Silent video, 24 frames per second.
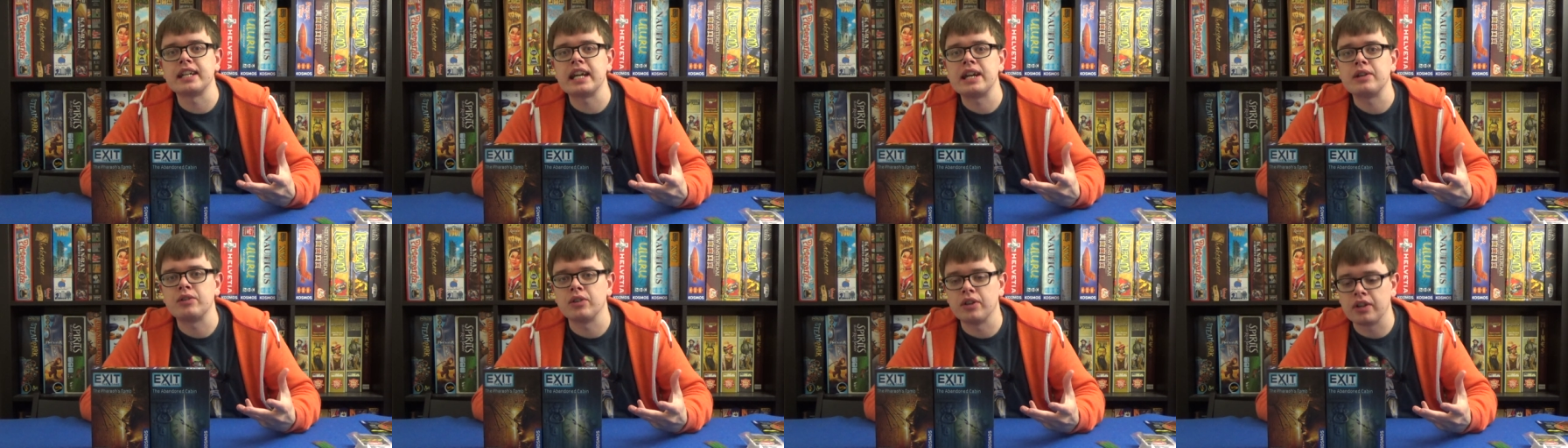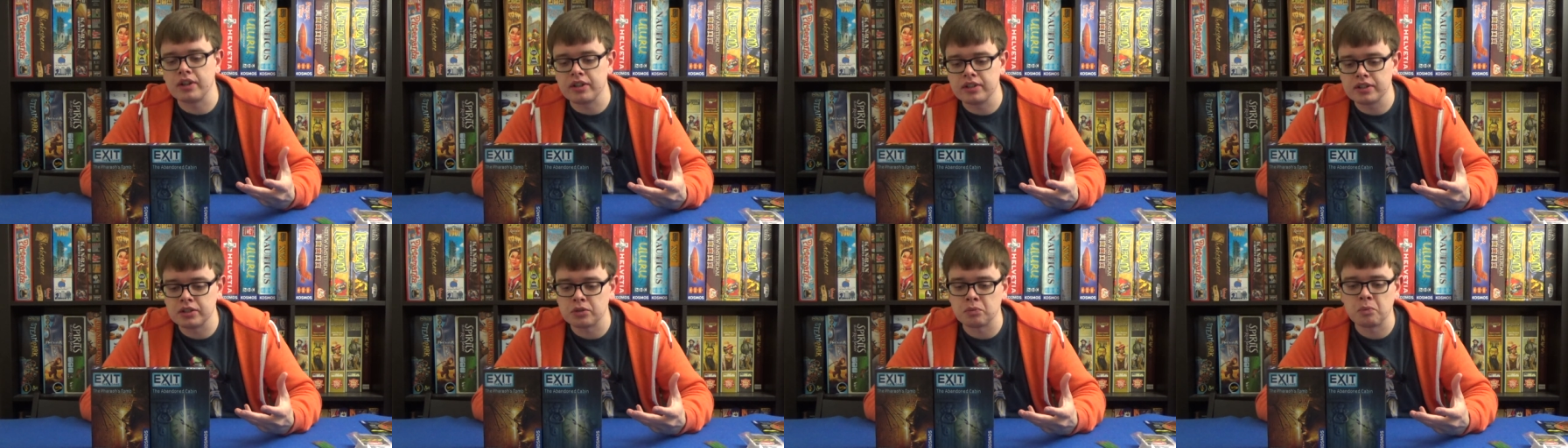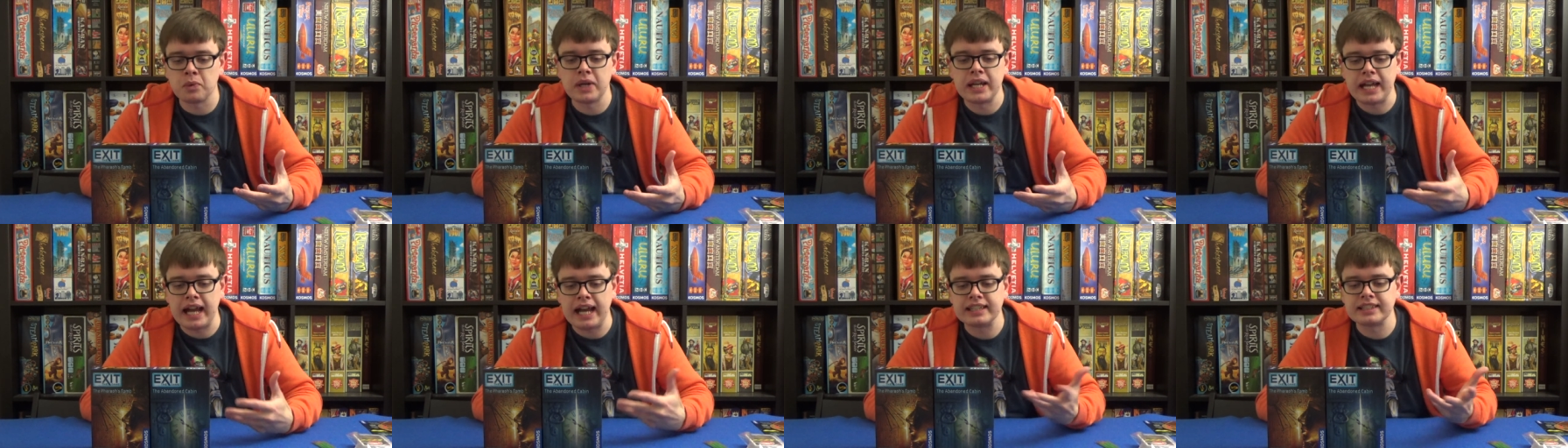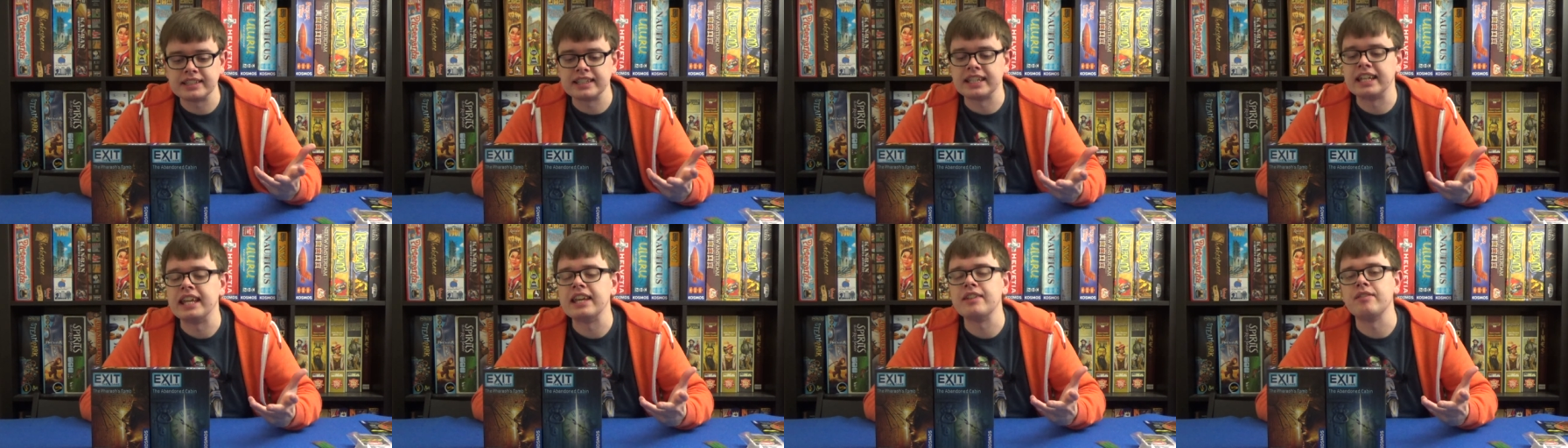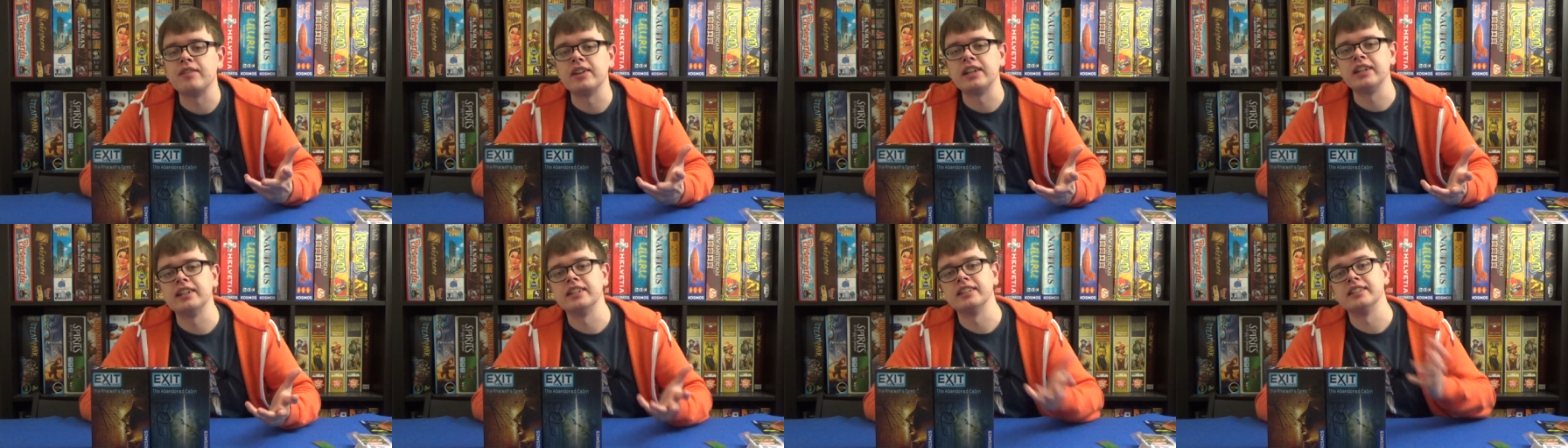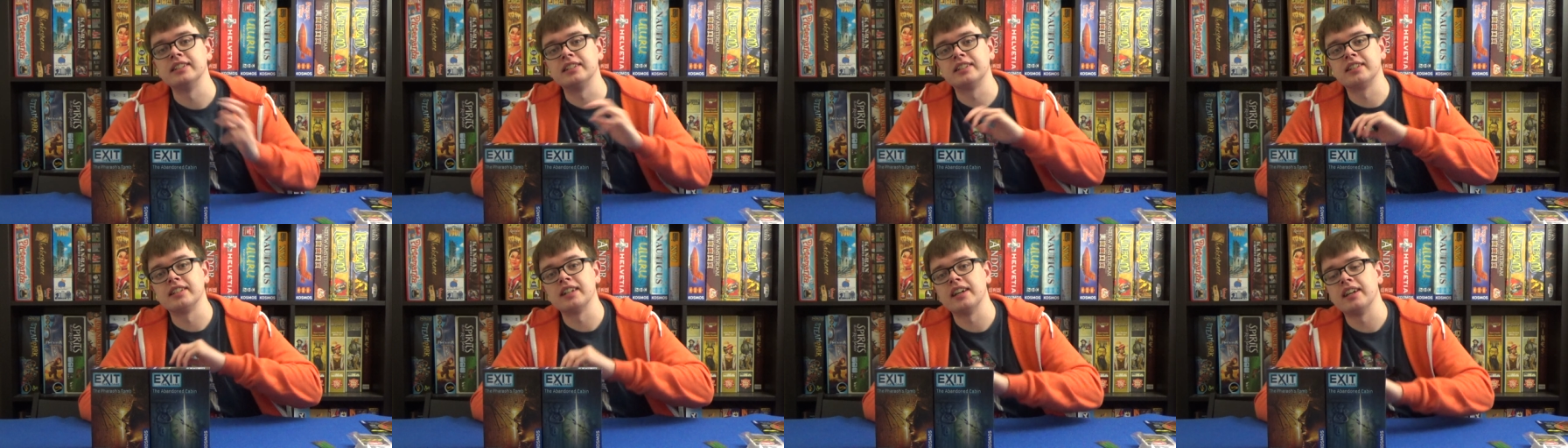down on us and we had to give in
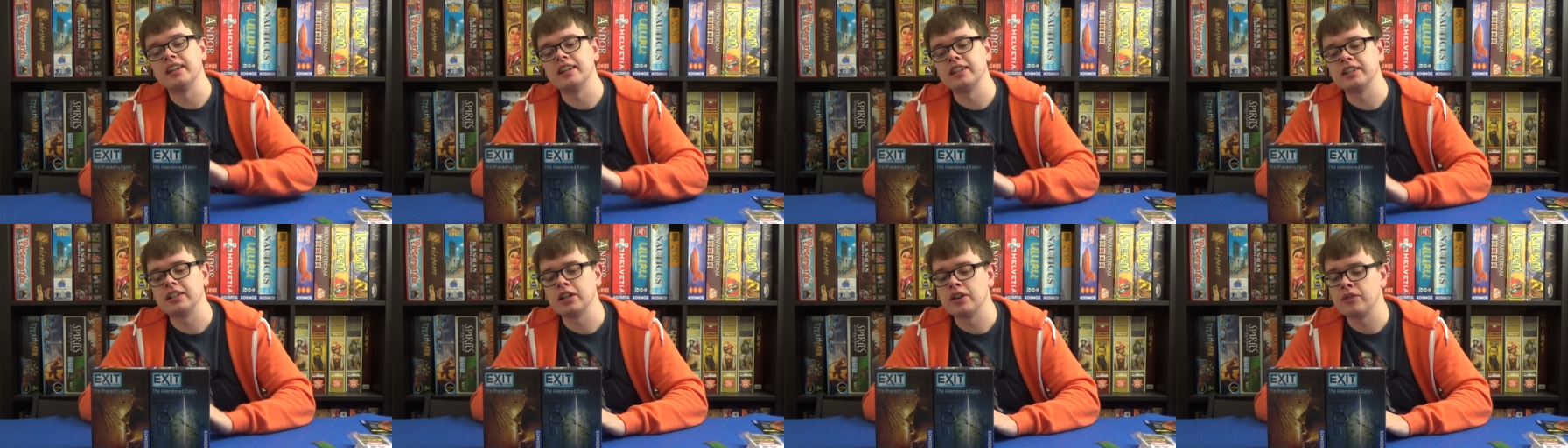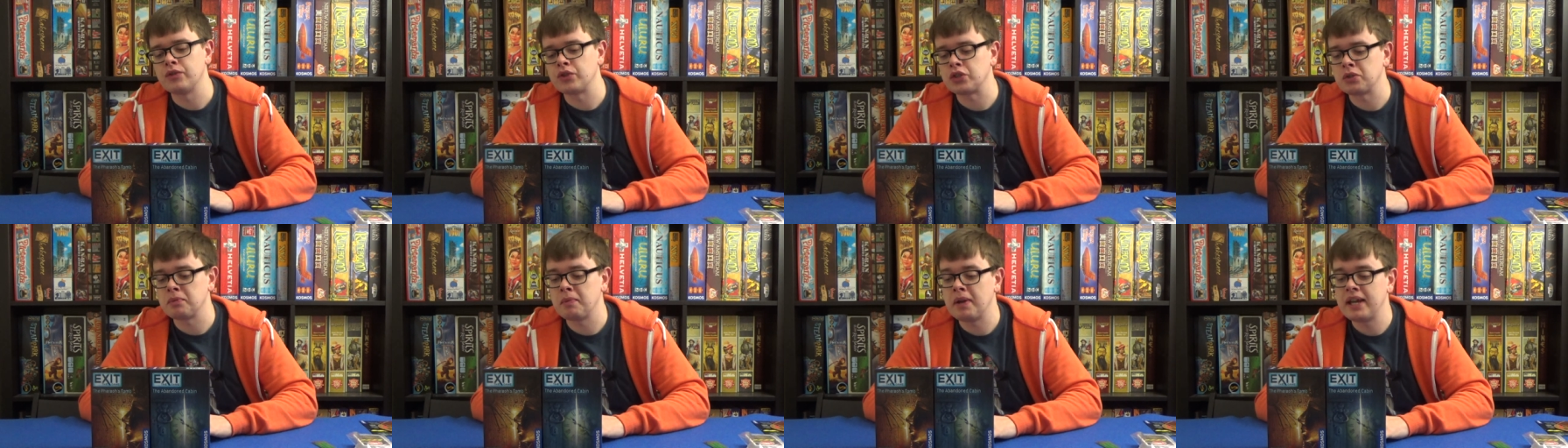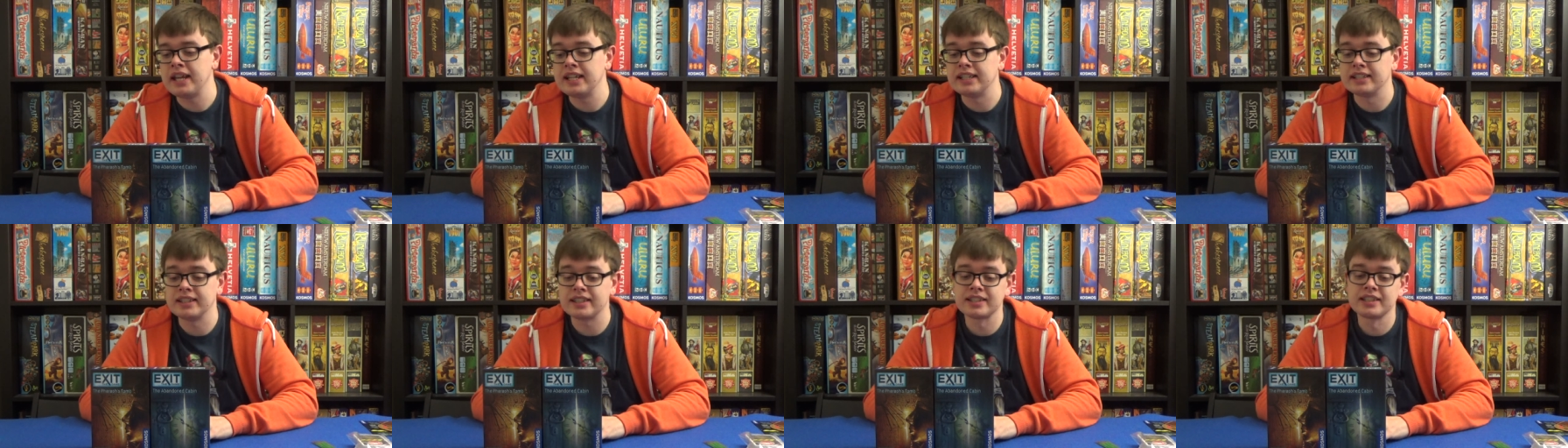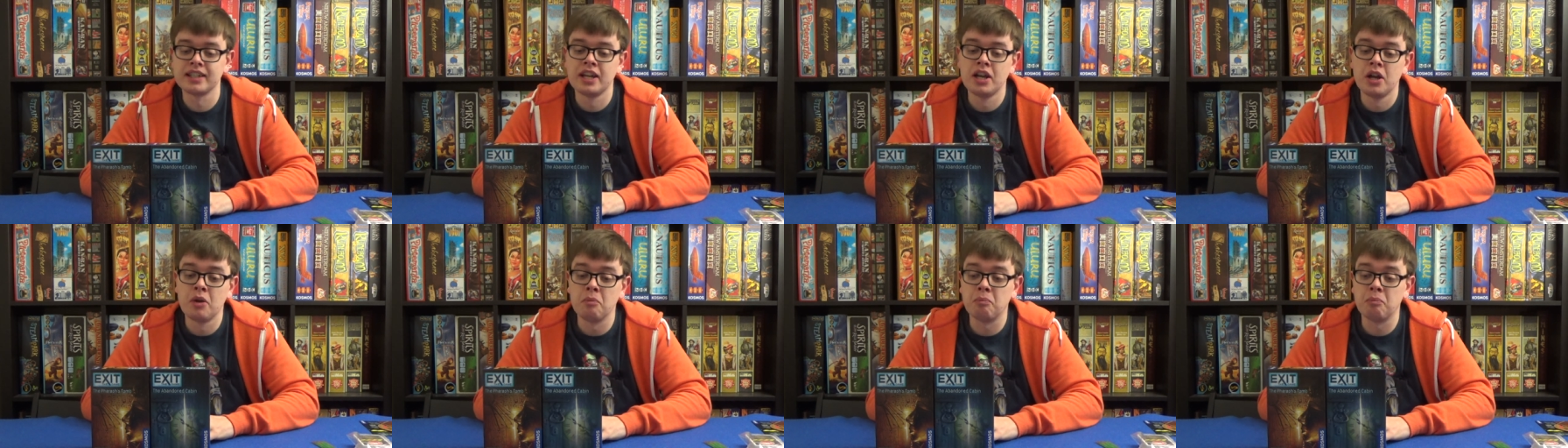and go for some hints,